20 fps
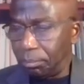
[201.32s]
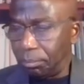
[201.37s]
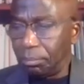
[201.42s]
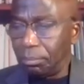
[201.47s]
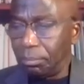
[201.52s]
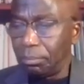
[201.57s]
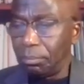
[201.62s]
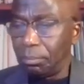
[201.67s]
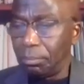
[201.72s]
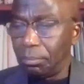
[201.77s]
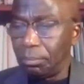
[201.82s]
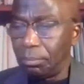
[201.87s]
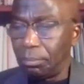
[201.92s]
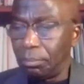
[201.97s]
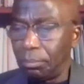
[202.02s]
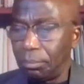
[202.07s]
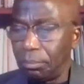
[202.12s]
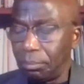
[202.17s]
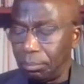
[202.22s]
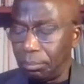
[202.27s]

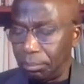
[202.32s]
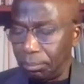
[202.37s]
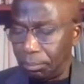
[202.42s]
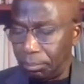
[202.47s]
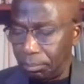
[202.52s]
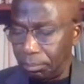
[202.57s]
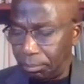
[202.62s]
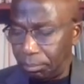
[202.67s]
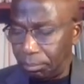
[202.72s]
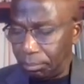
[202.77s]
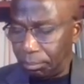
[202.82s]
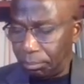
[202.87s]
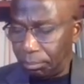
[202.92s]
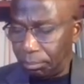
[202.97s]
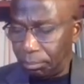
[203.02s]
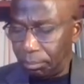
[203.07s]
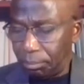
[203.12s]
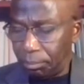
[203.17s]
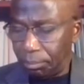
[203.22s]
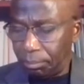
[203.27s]

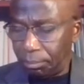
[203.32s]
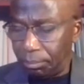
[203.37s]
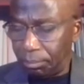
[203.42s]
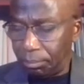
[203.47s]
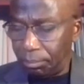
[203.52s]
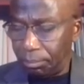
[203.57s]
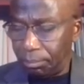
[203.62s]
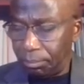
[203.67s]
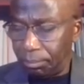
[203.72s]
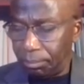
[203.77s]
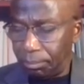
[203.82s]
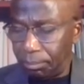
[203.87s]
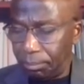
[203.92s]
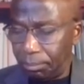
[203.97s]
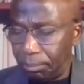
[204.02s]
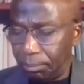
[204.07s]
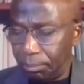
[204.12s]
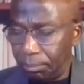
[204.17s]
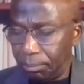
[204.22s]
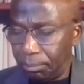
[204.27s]

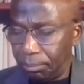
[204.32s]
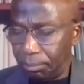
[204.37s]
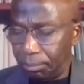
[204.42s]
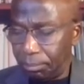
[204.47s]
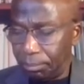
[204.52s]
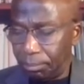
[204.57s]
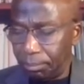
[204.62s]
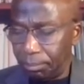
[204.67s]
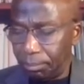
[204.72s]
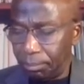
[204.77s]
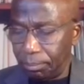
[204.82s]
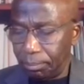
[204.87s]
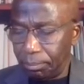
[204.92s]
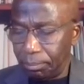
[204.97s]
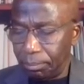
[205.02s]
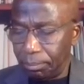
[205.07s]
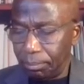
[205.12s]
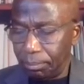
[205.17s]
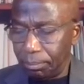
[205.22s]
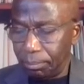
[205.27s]

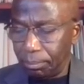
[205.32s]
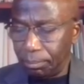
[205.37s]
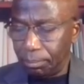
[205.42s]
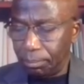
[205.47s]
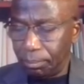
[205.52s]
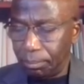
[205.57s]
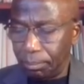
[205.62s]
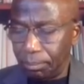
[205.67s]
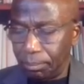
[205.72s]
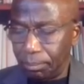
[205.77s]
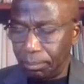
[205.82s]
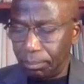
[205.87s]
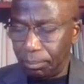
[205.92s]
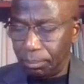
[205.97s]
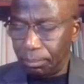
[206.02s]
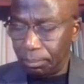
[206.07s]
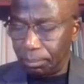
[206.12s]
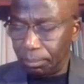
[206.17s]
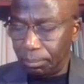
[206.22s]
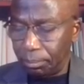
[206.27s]

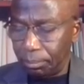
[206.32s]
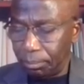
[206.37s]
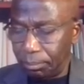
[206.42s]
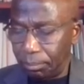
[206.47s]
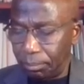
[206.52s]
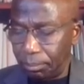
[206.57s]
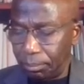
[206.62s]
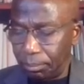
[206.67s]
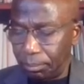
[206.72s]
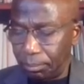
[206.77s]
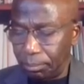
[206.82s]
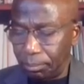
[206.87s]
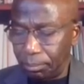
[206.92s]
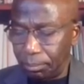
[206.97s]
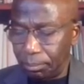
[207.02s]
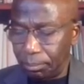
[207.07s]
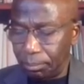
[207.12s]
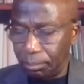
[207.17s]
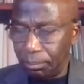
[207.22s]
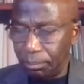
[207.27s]

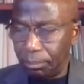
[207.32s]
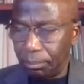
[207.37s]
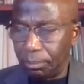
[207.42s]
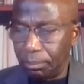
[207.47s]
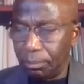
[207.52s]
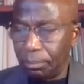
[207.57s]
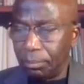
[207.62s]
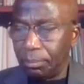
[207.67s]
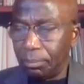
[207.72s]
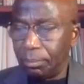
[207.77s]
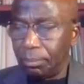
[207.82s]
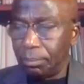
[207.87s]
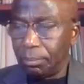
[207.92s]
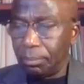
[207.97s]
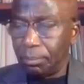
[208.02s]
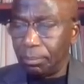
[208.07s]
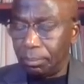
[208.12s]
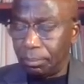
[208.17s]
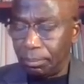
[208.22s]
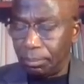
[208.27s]

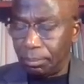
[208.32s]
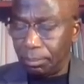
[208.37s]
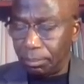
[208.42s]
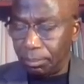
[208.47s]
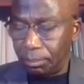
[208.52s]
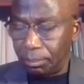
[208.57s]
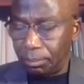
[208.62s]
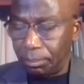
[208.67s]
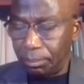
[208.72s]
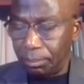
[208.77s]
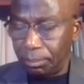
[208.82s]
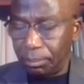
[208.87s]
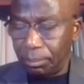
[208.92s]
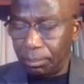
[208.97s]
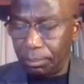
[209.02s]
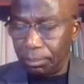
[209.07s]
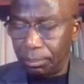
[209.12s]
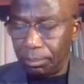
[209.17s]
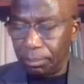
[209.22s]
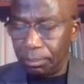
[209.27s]
This person isn't speaking.